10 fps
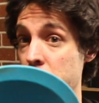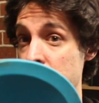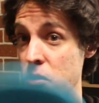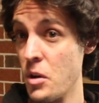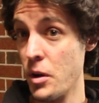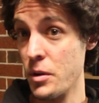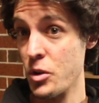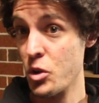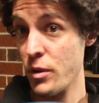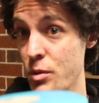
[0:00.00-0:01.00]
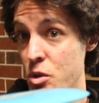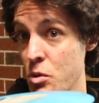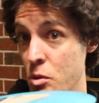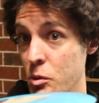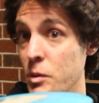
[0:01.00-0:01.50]
So it was
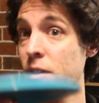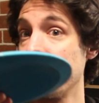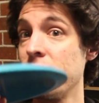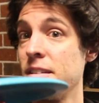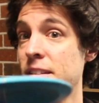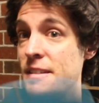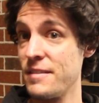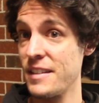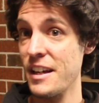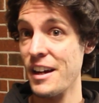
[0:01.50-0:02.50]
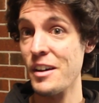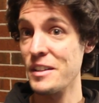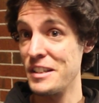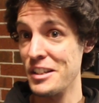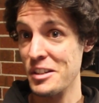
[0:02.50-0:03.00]
cool that I got
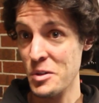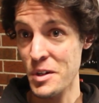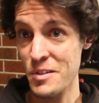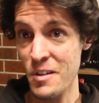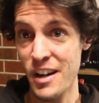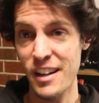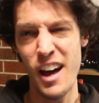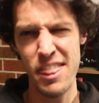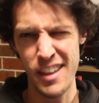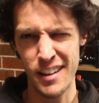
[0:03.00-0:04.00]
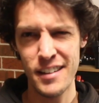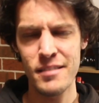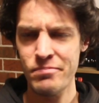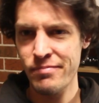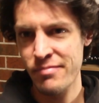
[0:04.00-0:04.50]
the disc choice right, I think.
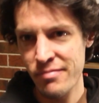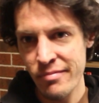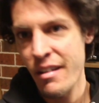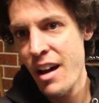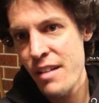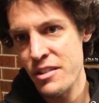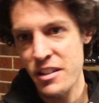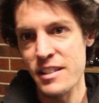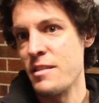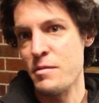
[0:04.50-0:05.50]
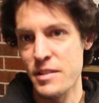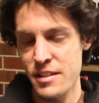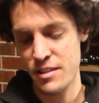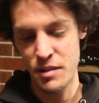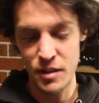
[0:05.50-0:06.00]
I haven't tried other ones,
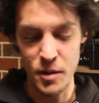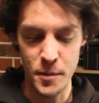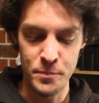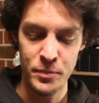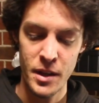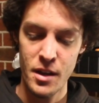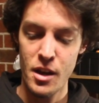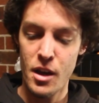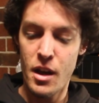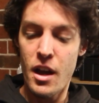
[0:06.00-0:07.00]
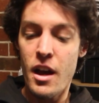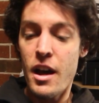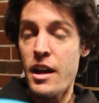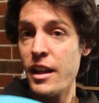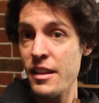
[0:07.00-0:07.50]
so I don't know.
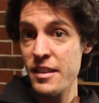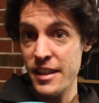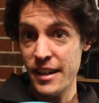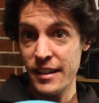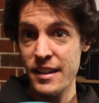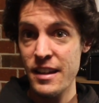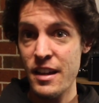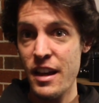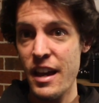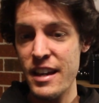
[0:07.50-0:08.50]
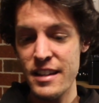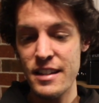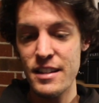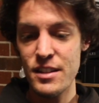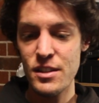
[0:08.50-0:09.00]
Another thing
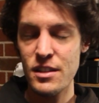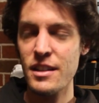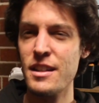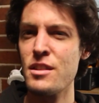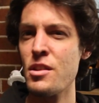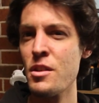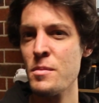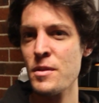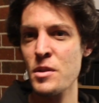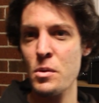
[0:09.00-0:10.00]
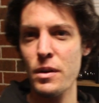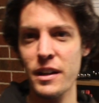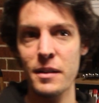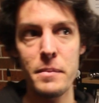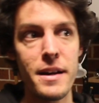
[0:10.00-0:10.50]
is, in terms of
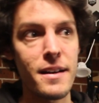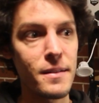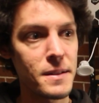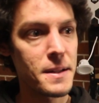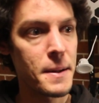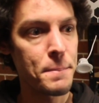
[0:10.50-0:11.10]
talking about